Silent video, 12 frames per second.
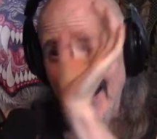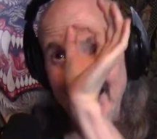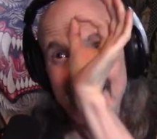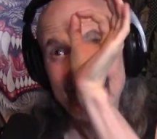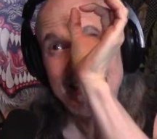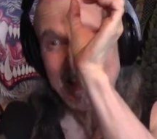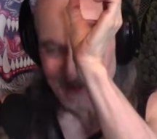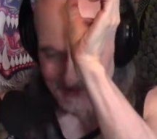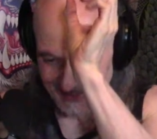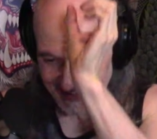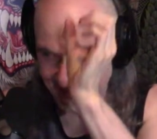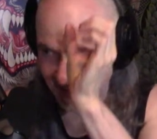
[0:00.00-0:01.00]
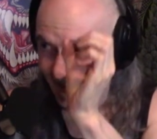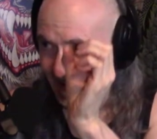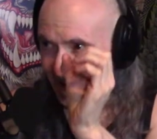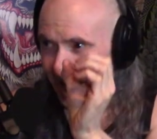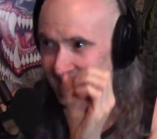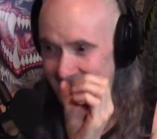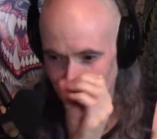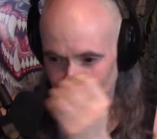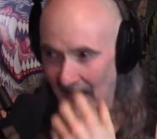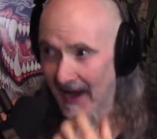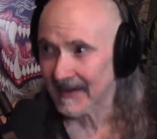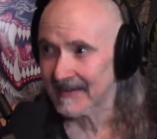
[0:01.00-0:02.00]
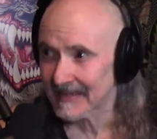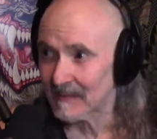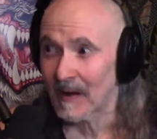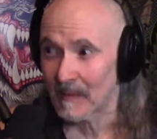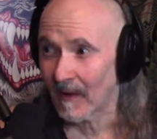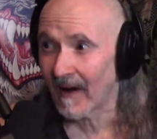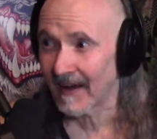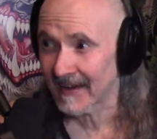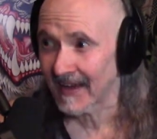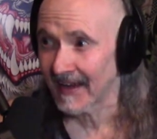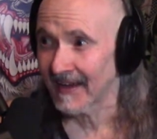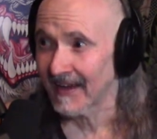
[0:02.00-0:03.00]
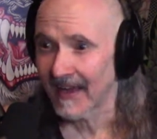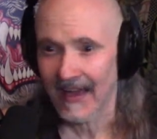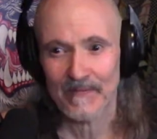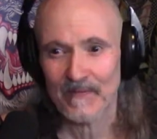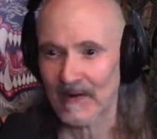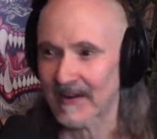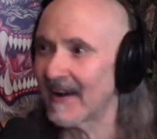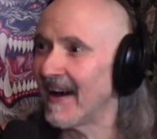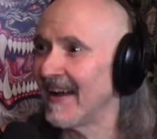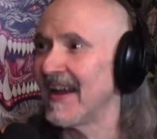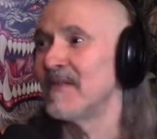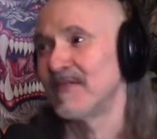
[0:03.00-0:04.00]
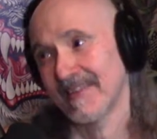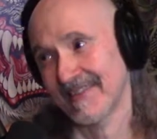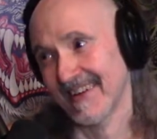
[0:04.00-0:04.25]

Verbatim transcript: literally came crashing back into my body and forgot everything.